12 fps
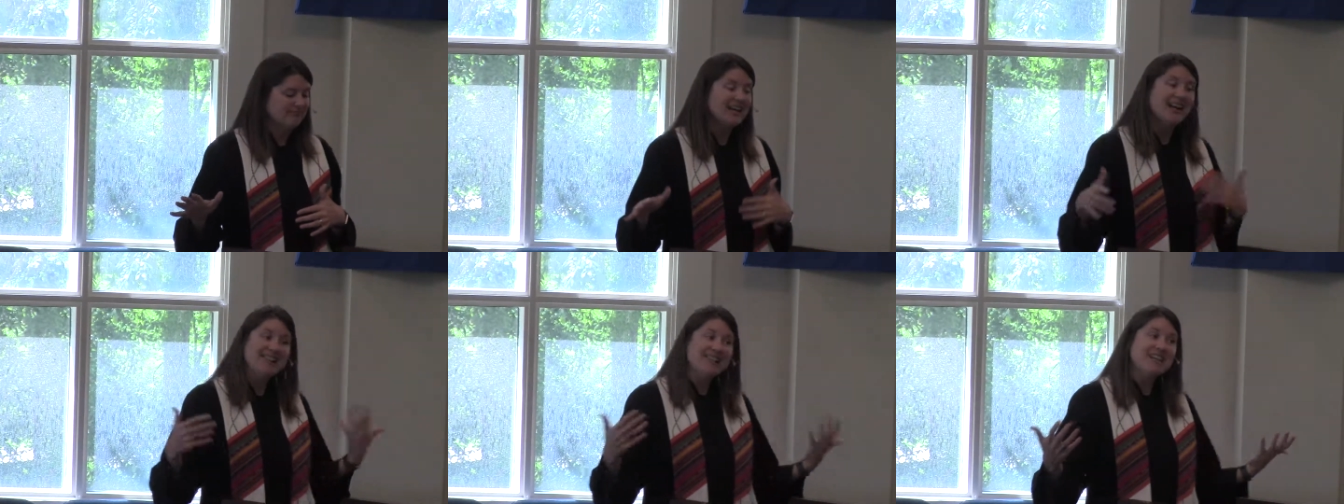
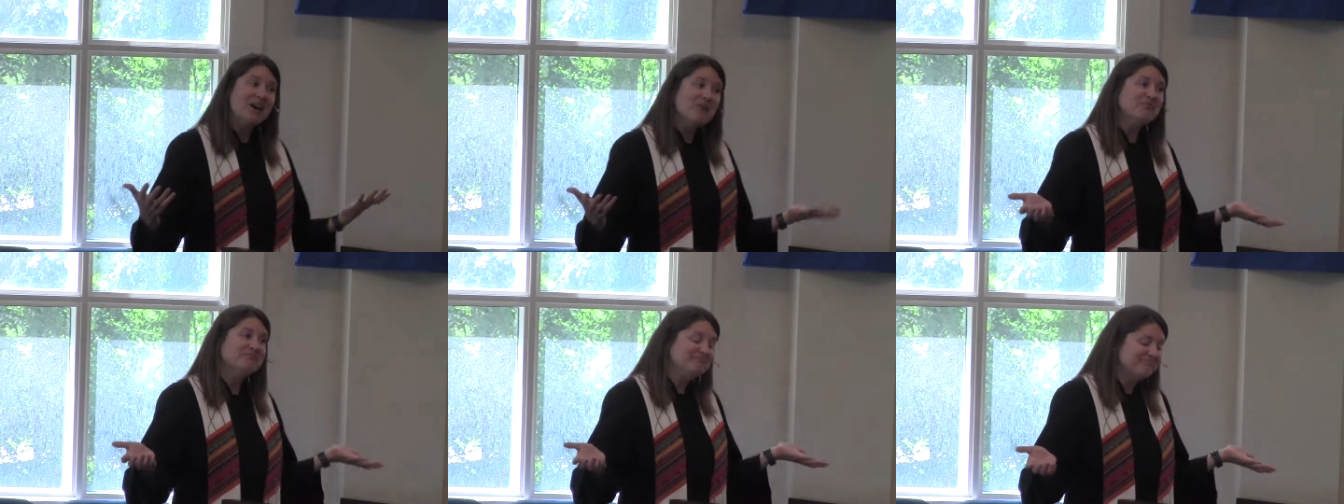And you
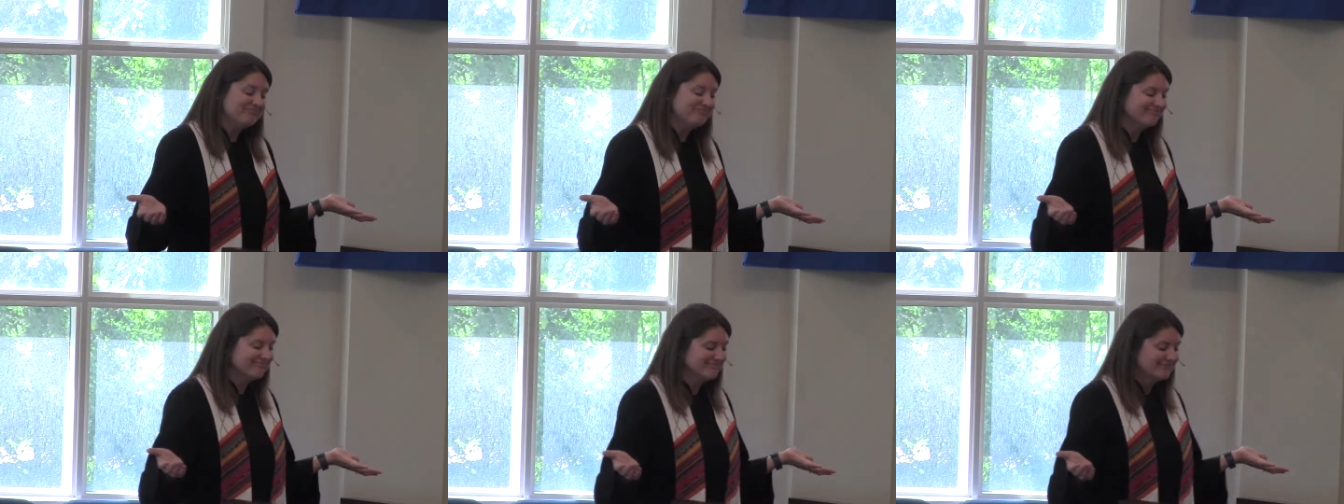know,
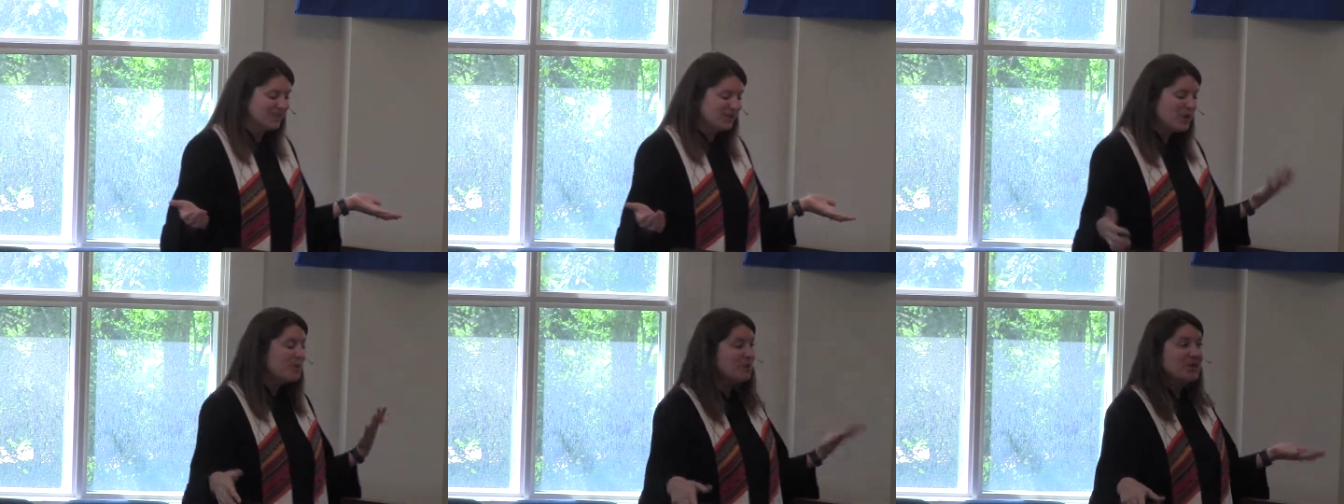
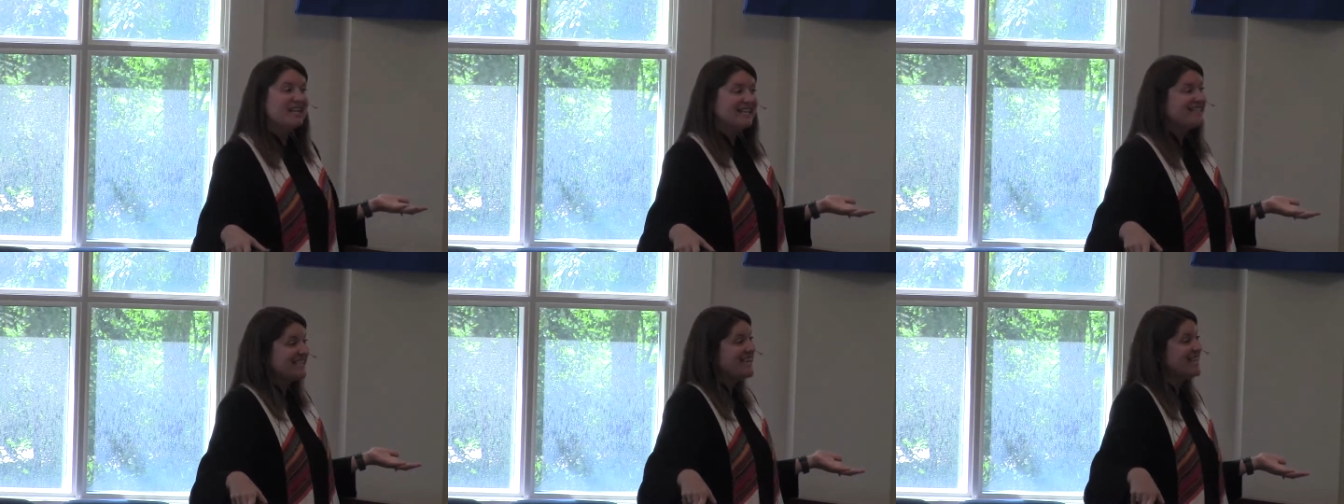we're pretty
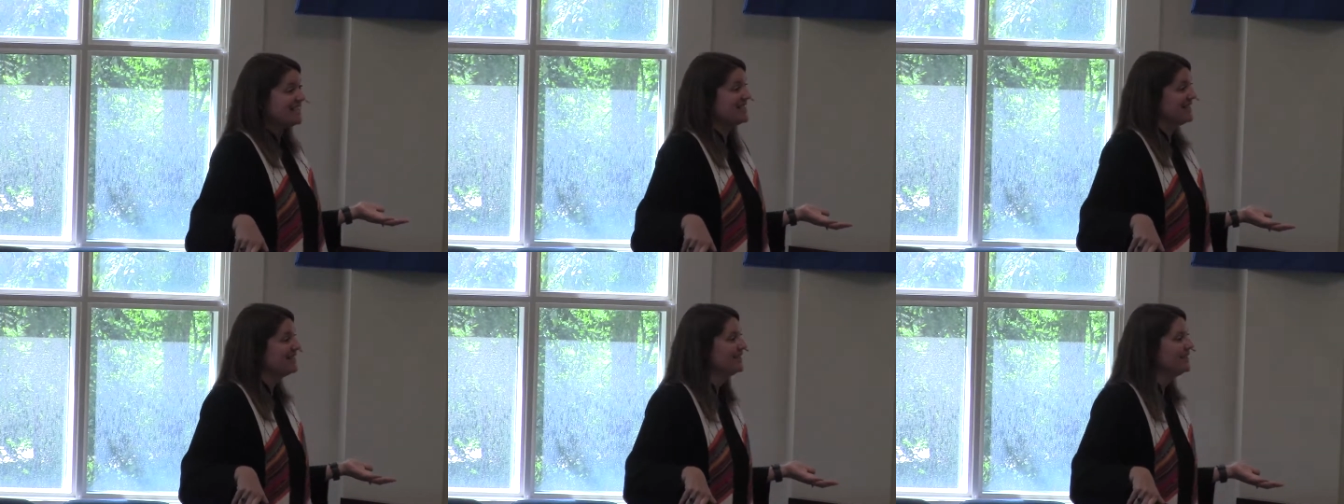
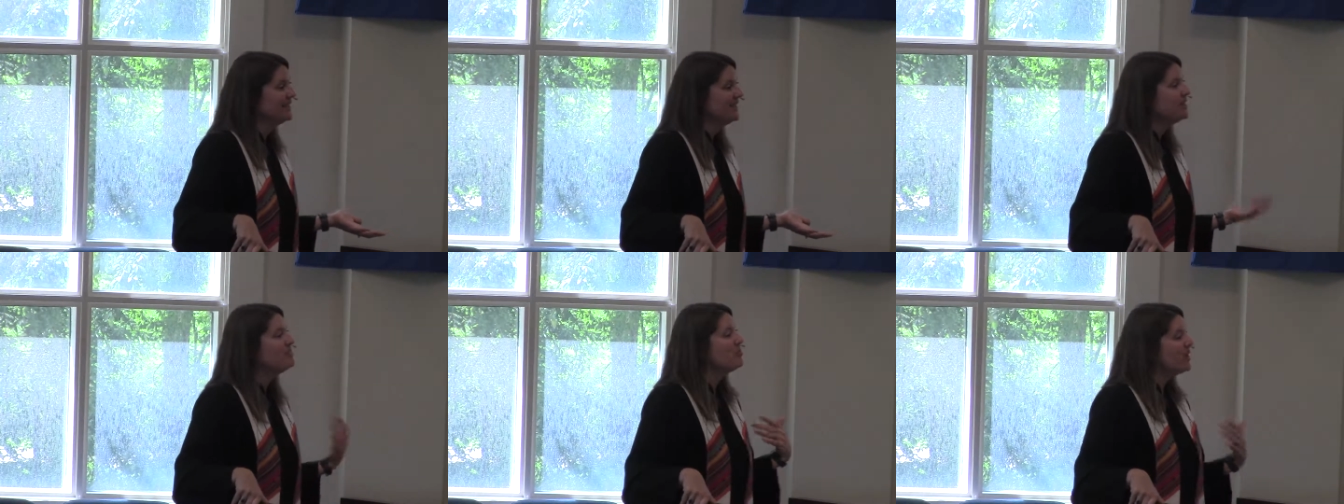content
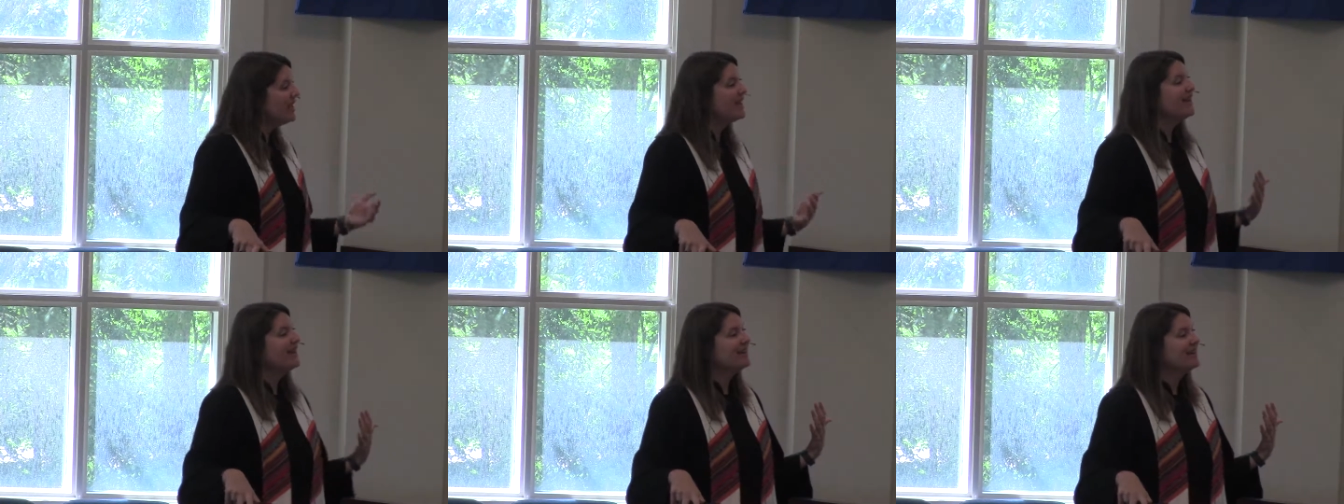
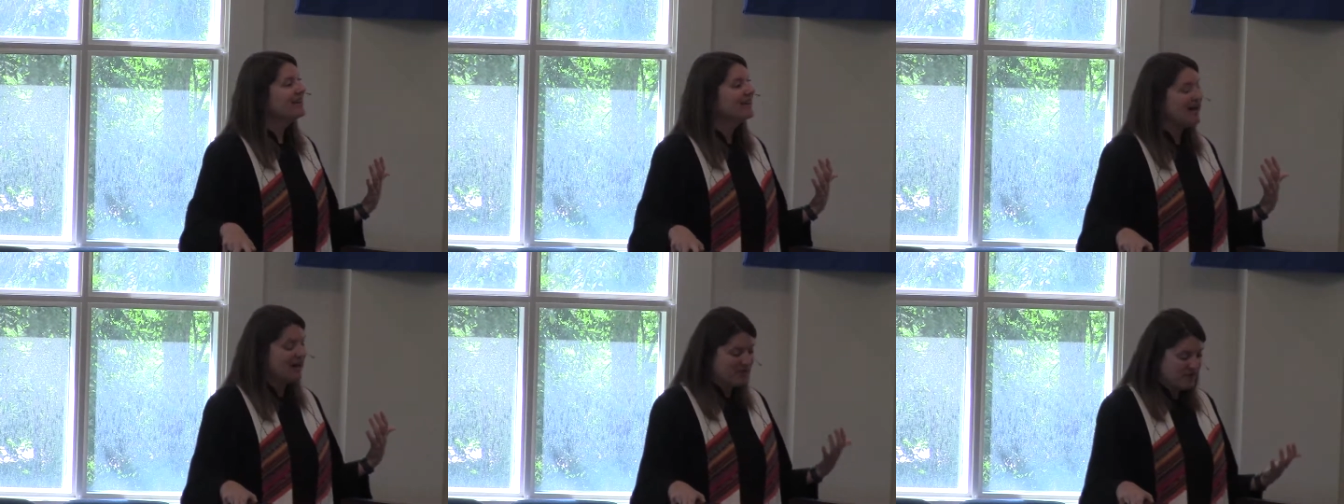being
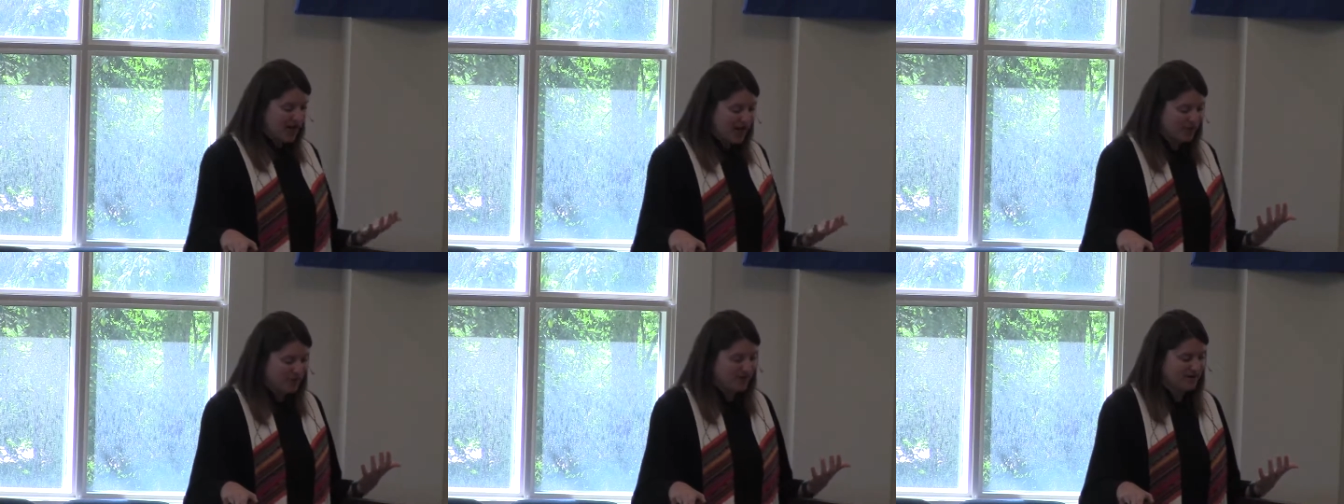a
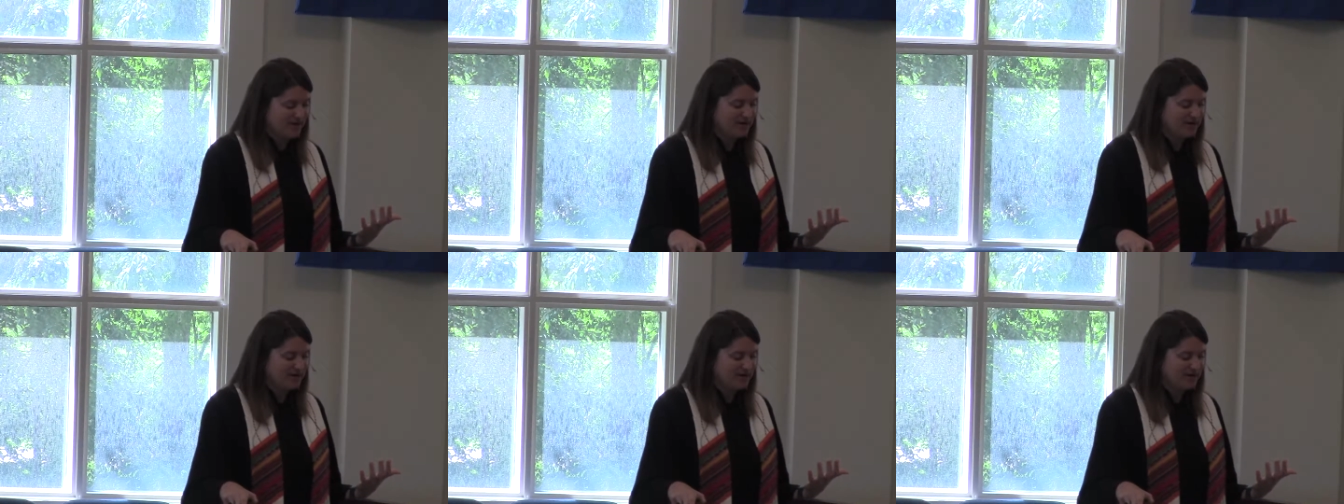follower.